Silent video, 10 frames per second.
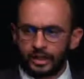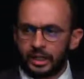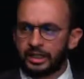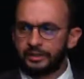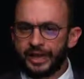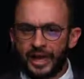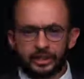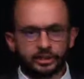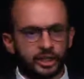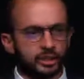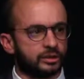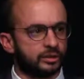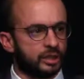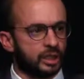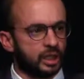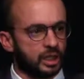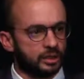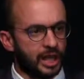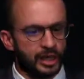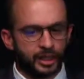Then second
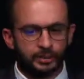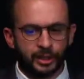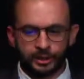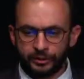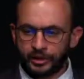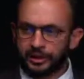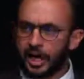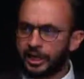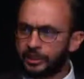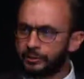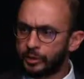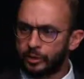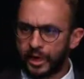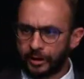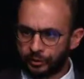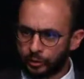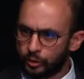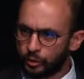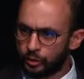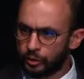diagram, activity diagrams. We have
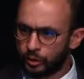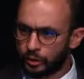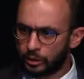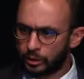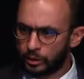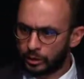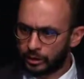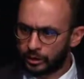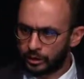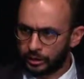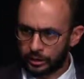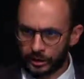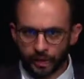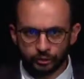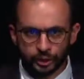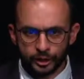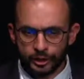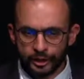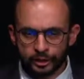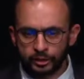two countries
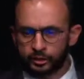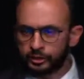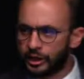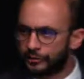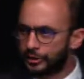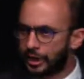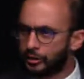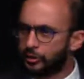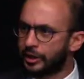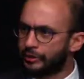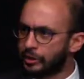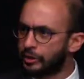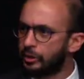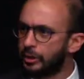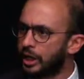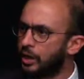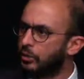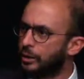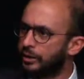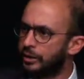here. On the left side we have Estonia
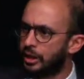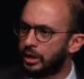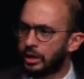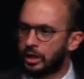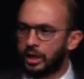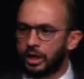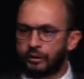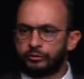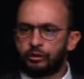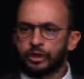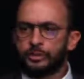with a fully